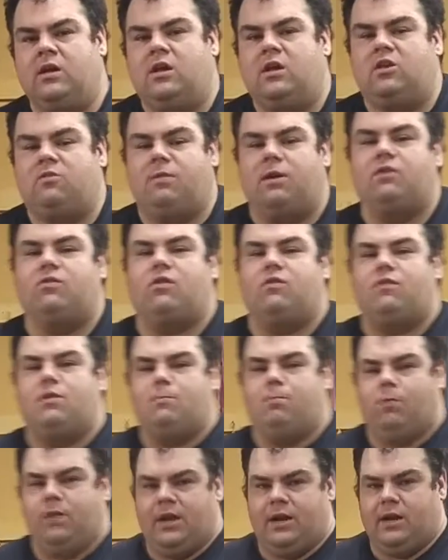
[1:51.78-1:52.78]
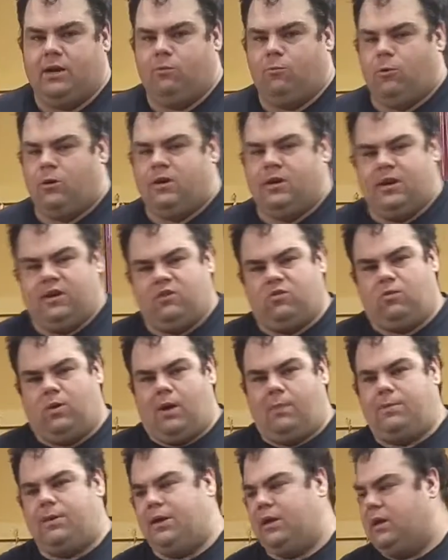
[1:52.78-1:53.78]
especially if you plan on one day
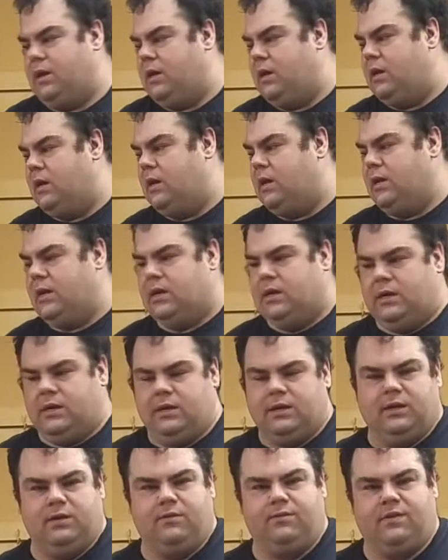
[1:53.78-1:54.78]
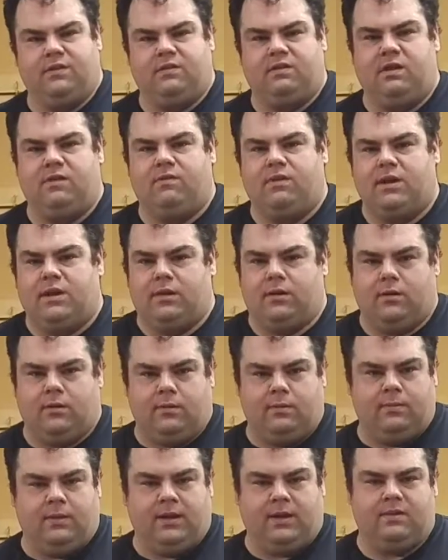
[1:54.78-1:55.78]
swapping in your Festiva, either,
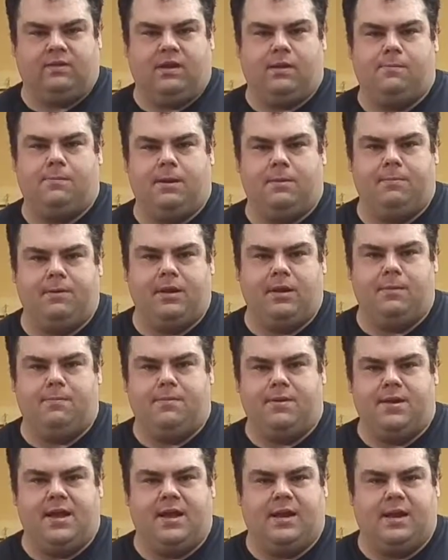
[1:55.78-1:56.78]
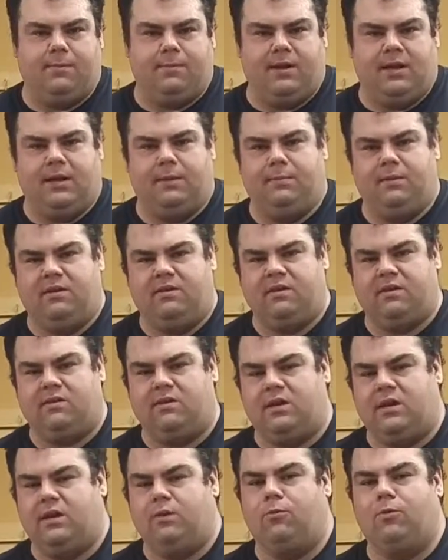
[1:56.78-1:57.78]
like I said, a BP, B8ME,
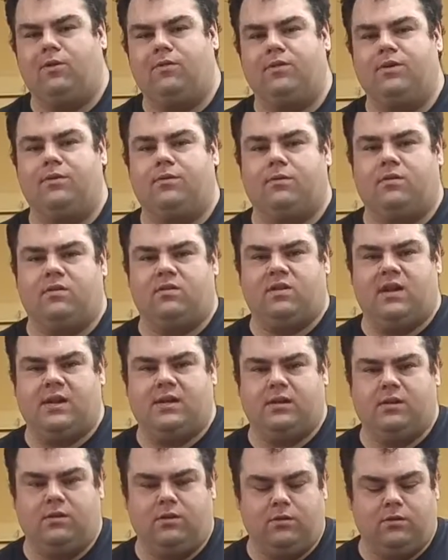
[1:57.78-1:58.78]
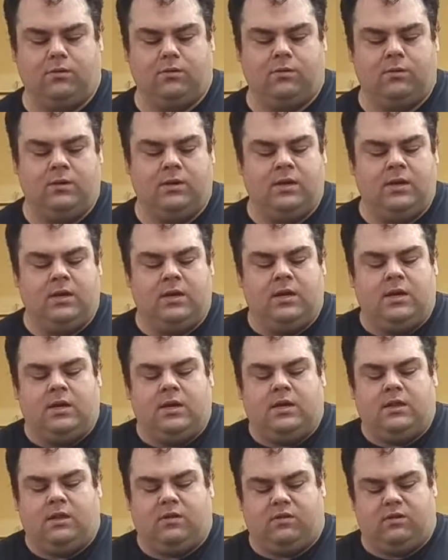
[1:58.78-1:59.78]
B6T, whatever you're deciding to do.
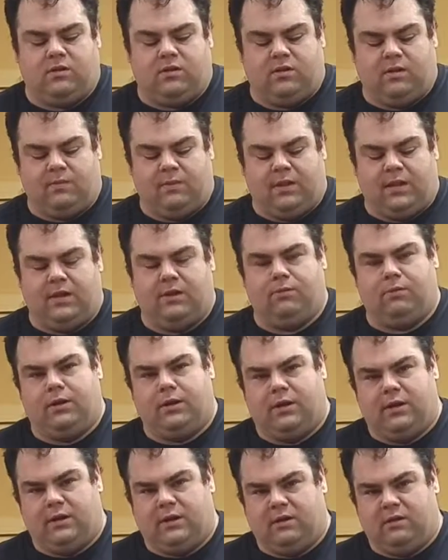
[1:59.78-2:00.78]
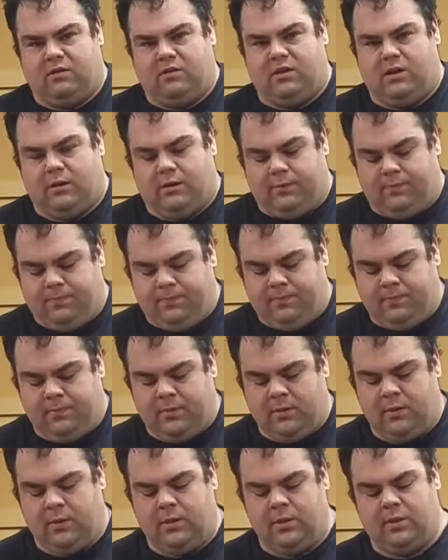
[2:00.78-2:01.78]
This is something that you really need to consider.
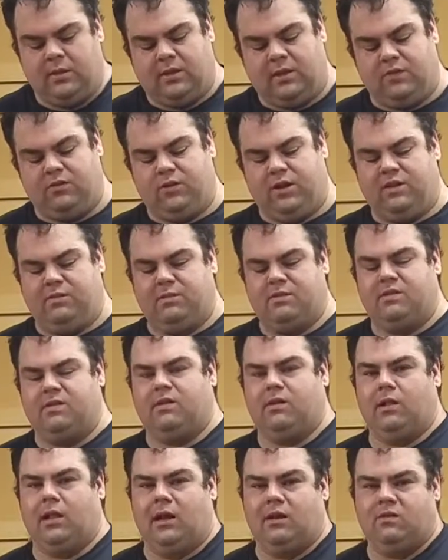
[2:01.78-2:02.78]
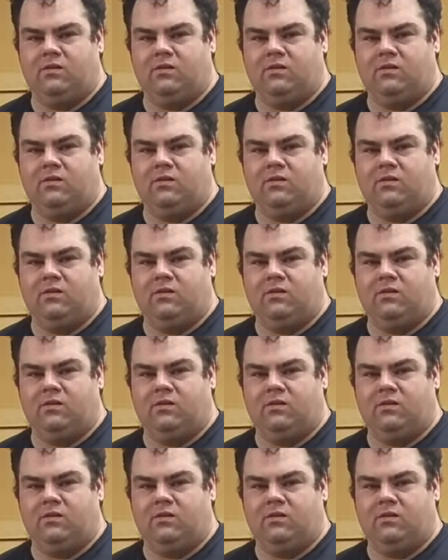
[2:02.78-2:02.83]
These transmissions are a lot